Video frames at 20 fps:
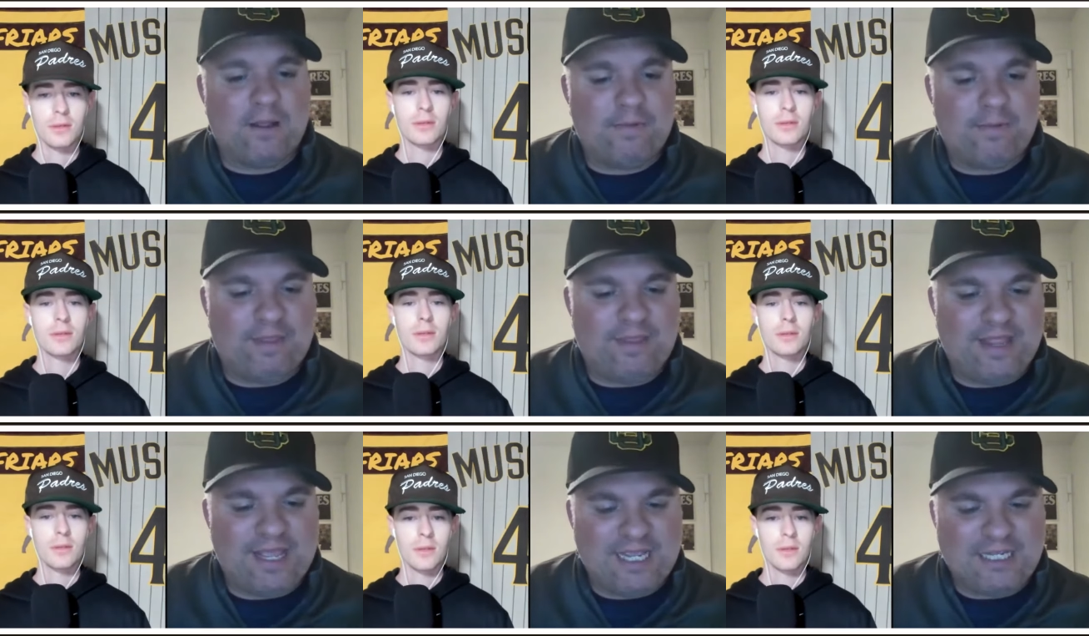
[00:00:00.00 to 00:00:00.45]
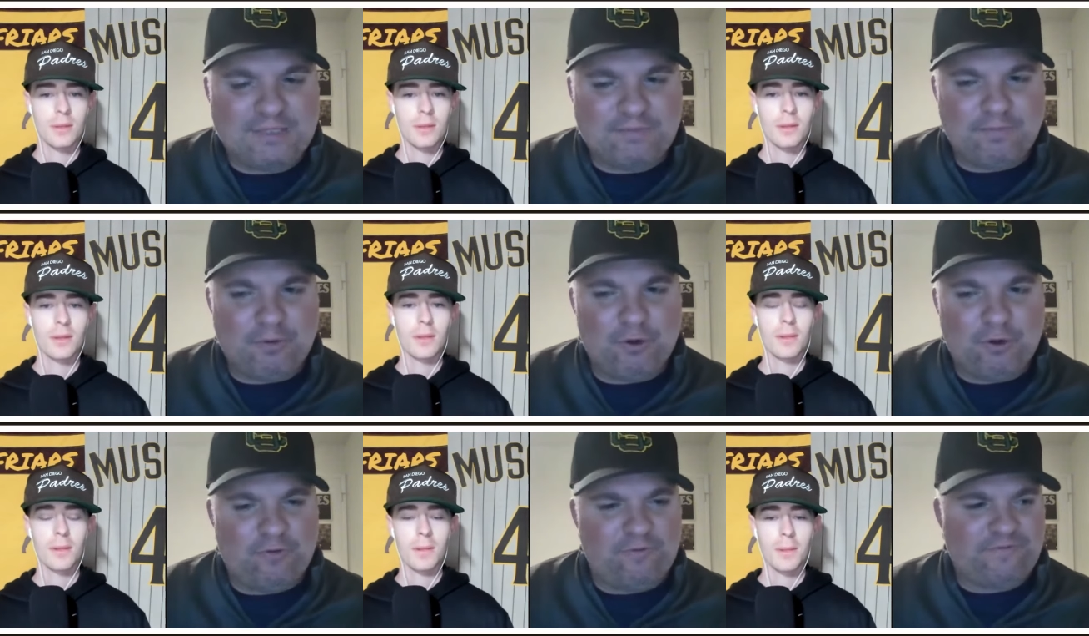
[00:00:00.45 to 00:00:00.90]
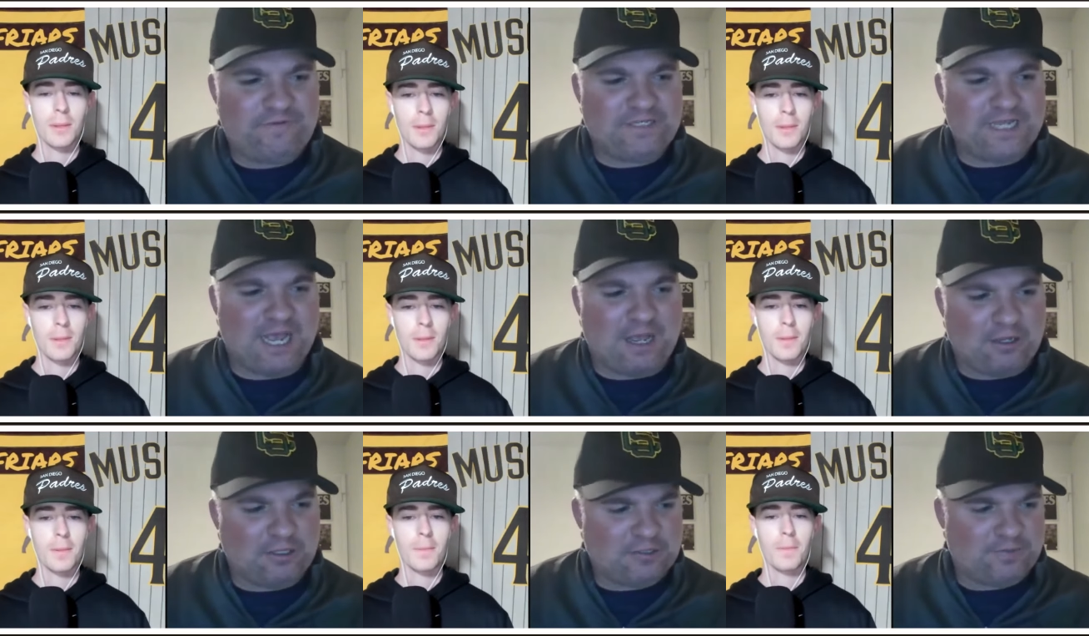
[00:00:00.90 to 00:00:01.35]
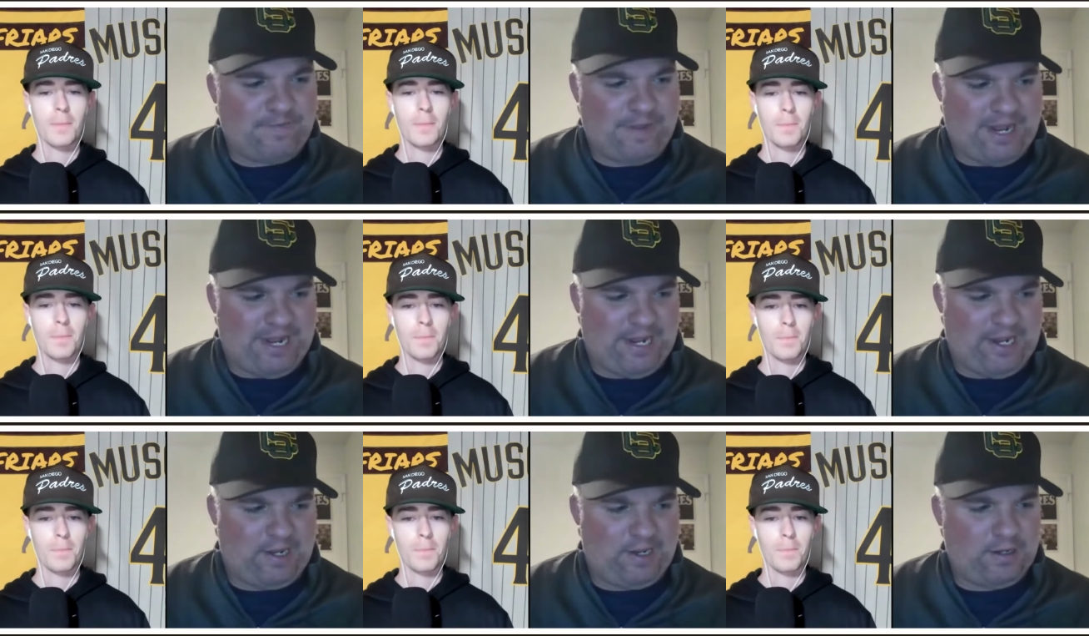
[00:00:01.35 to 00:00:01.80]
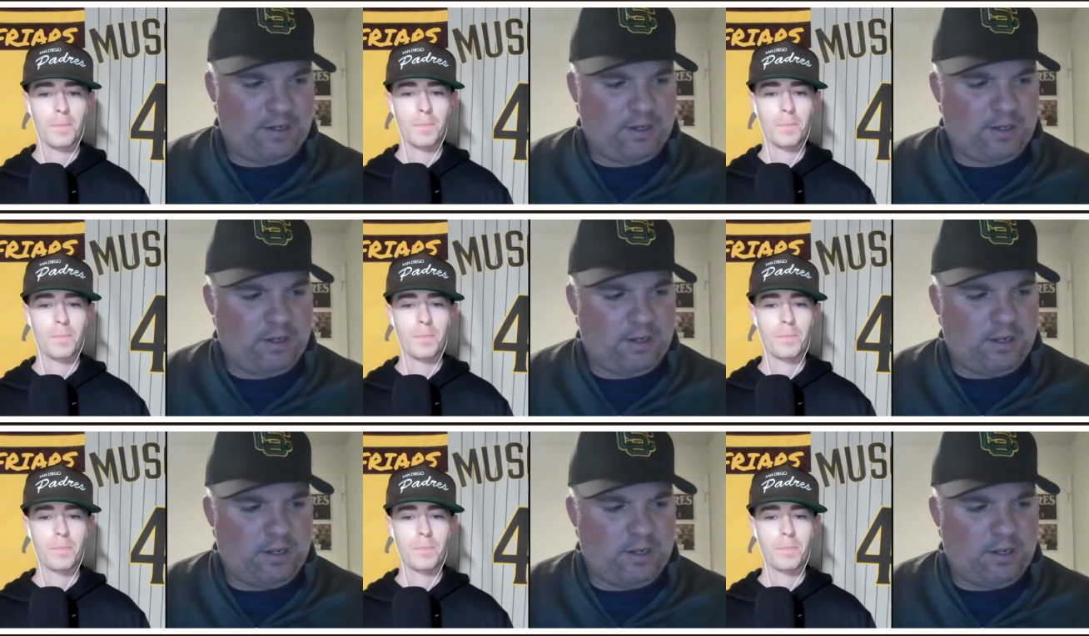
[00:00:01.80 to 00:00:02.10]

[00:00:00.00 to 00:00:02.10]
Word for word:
Speaker 1: This move tells me